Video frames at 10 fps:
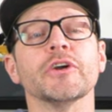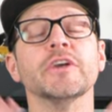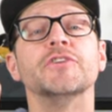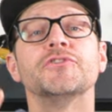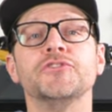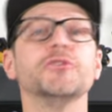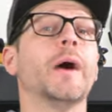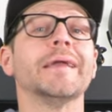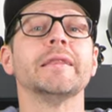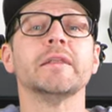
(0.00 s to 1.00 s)
is, do
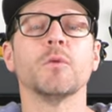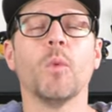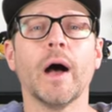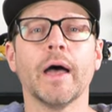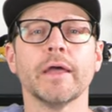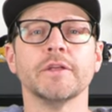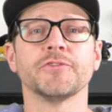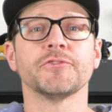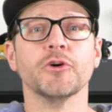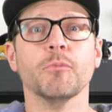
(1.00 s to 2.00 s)
I need a wide
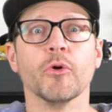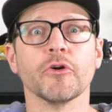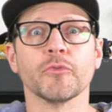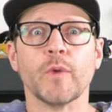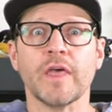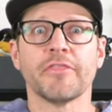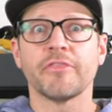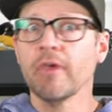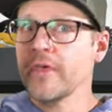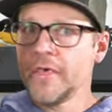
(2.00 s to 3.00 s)
snowboard
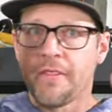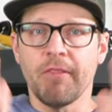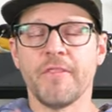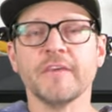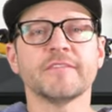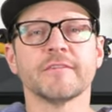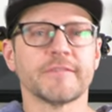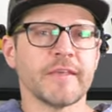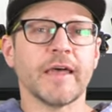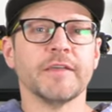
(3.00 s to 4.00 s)
with this
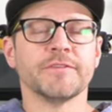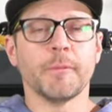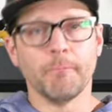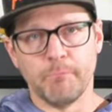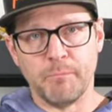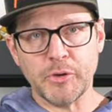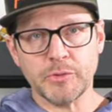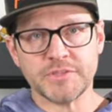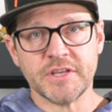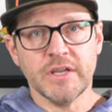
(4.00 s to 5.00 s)
size
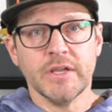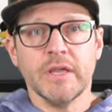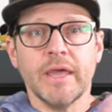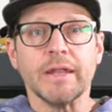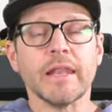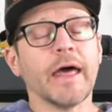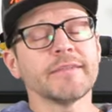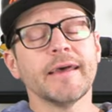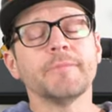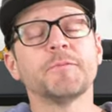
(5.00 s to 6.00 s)
boot? And a lot
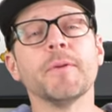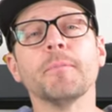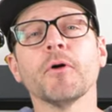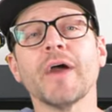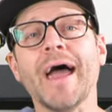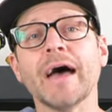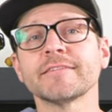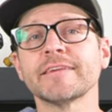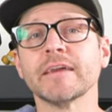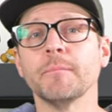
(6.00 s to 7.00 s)
of times people are
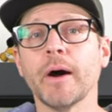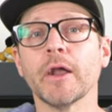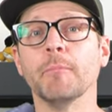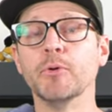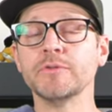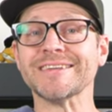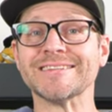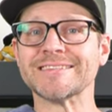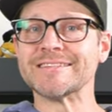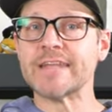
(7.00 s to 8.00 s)
asking about a boot that
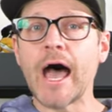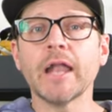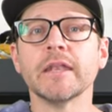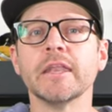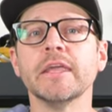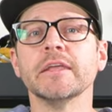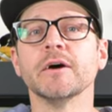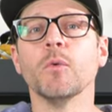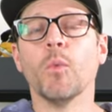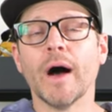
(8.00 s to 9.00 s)
does not need
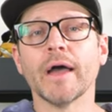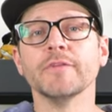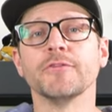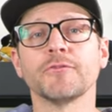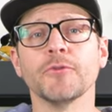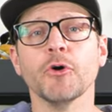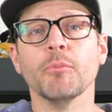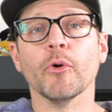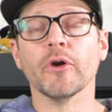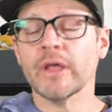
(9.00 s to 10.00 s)
a wide
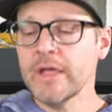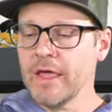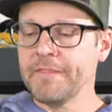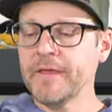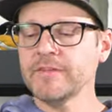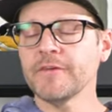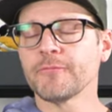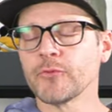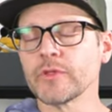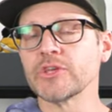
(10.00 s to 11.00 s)
snowboard. And things
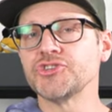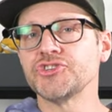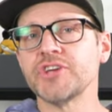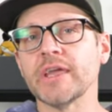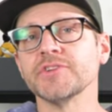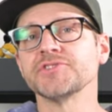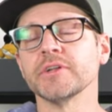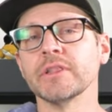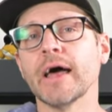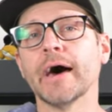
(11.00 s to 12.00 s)
have really changed
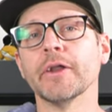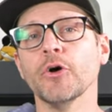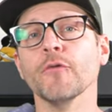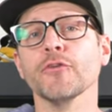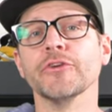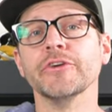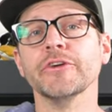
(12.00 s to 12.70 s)
a lot over the